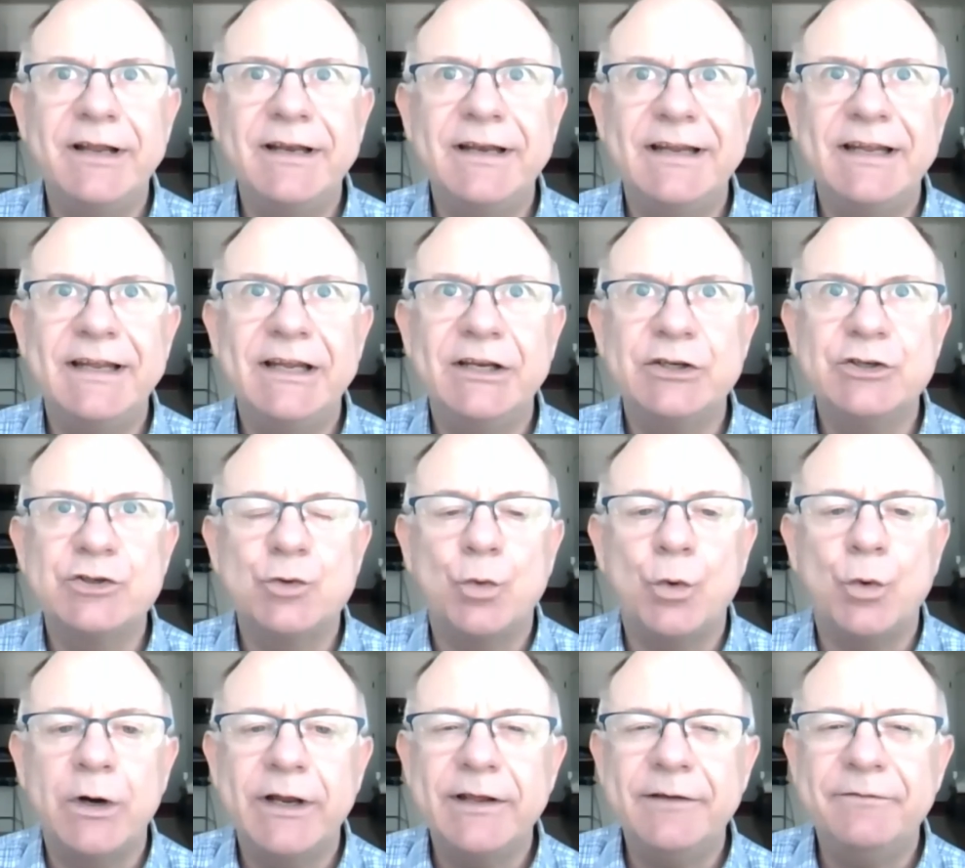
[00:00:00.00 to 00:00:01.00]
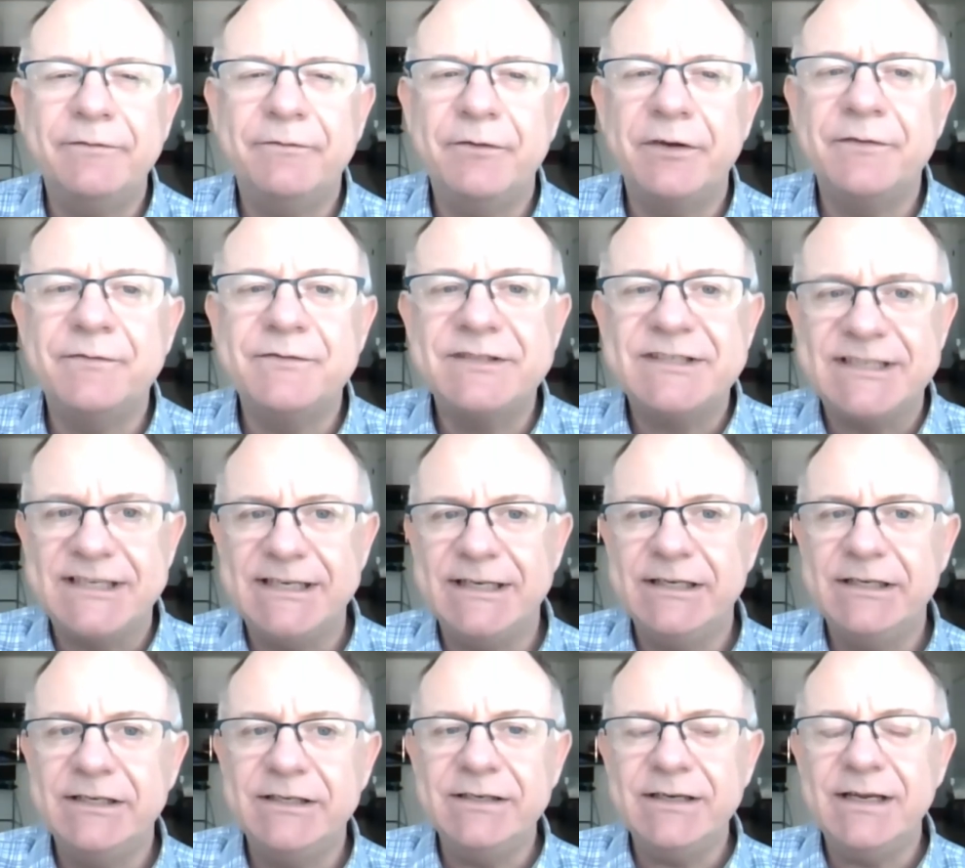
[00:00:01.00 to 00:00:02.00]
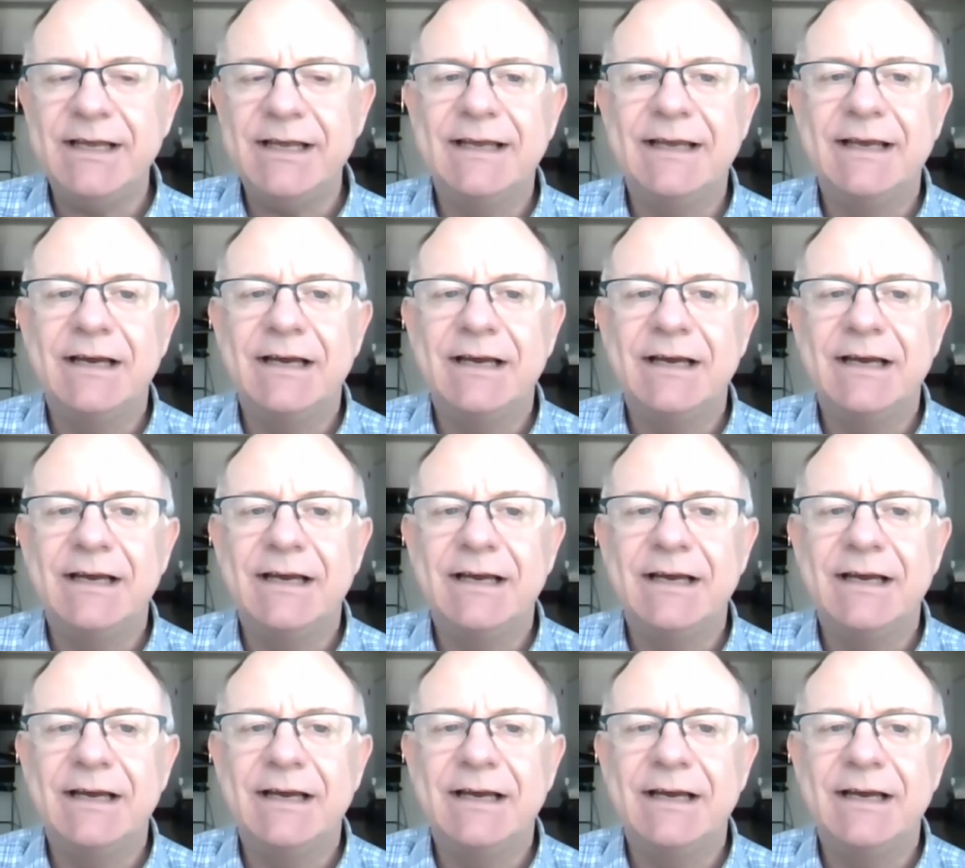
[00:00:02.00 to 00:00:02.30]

in 2015,